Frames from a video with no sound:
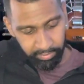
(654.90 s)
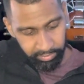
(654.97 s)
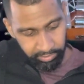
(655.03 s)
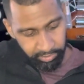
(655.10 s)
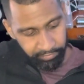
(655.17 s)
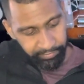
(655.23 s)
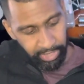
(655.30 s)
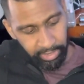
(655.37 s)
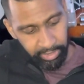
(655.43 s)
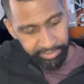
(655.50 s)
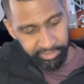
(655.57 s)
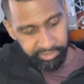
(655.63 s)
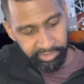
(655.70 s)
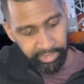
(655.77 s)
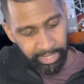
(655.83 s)
So you've got
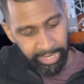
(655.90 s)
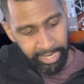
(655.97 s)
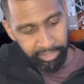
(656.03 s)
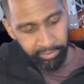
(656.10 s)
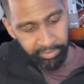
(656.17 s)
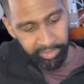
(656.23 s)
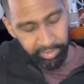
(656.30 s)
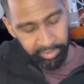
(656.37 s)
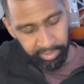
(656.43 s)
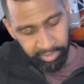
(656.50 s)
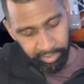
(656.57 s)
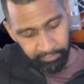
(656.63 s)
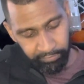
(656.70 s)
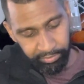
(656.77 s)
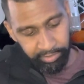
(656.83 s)
like this diagonal
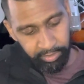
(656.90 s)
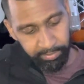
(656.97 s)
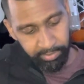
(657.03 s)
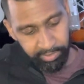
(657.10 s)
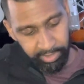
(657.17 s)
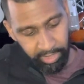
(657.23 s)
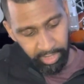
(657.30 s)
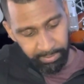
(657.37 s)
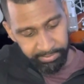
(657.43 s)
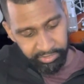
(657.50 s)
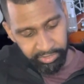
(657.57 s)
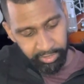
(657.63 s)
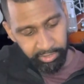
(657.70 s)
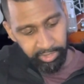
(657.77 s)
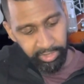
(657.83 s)
interval here that
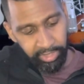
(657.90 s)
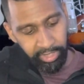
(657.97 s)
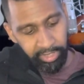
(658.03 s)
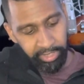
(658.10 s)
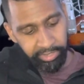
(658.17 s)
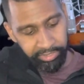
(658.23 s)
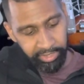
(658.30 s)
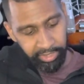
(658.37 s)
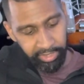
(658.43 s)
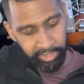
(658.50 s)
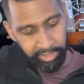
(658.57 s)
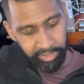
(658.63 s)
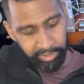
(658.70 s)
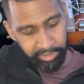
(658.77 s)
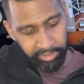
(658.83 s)
happens here. E, D,
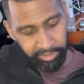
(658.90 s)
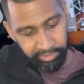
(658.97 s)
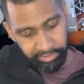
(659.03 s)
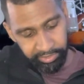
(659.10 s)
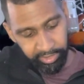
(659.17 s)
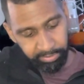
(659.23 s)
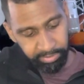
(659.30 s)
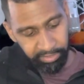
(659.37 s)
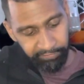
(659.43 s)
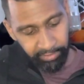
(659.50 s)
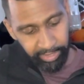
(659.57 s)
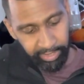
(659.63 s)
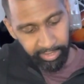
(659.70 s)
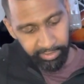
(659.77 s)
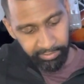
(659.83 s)
C, B
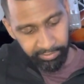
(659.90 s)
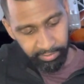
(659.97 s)
flat.